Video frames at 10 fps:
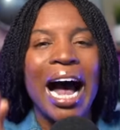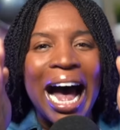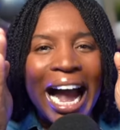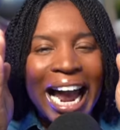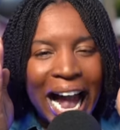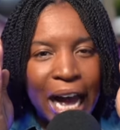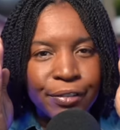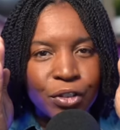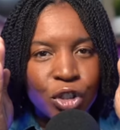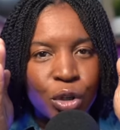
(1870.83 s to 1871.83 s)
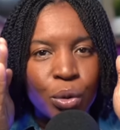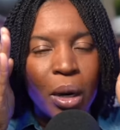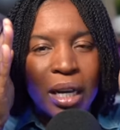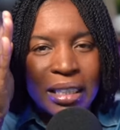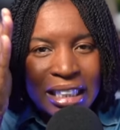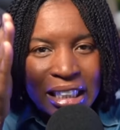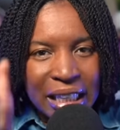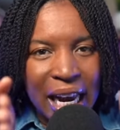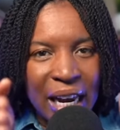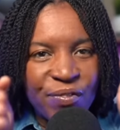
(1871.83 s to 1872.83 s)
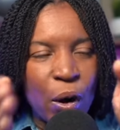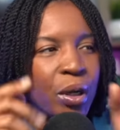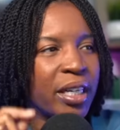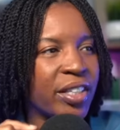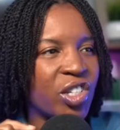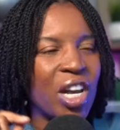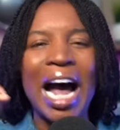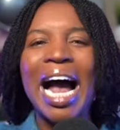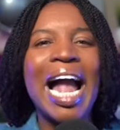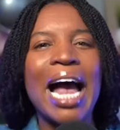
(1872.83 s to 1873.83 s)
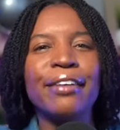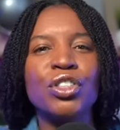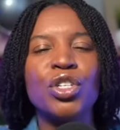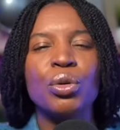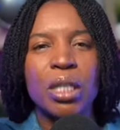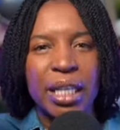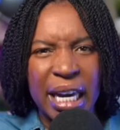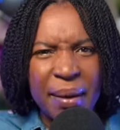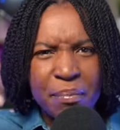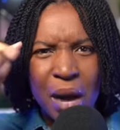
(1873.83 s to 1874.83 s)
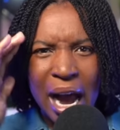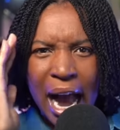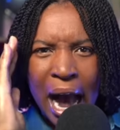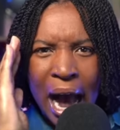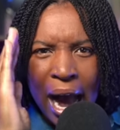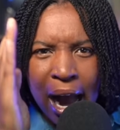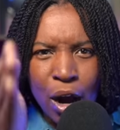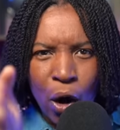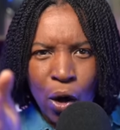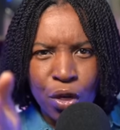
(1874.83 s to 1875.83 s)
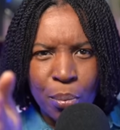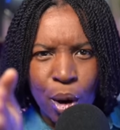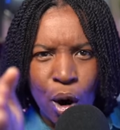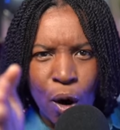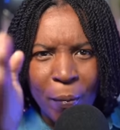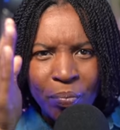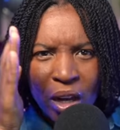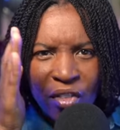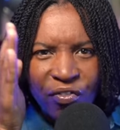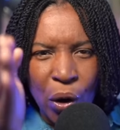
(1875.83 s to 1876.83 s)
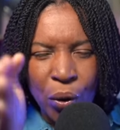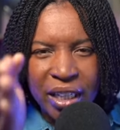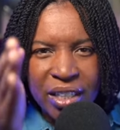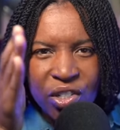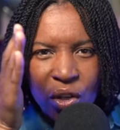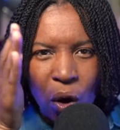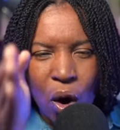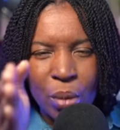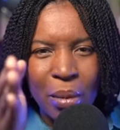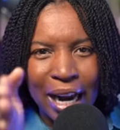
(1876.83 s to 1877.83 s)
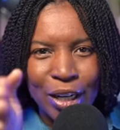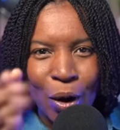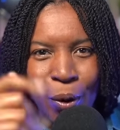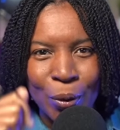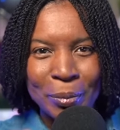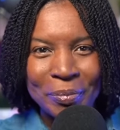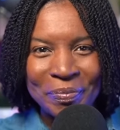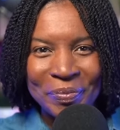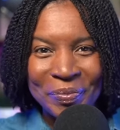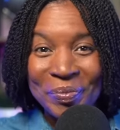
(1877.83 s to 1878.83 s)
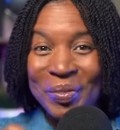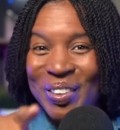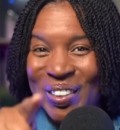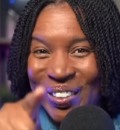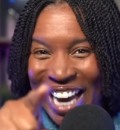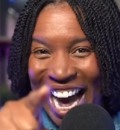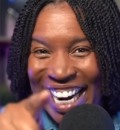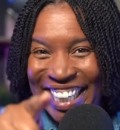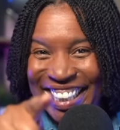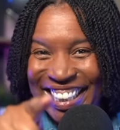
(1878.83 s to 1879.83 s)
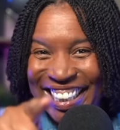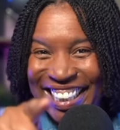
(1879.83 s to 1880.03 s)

I have to stay focused. I have to keep my eye on the ball, focused on my goal. You got it?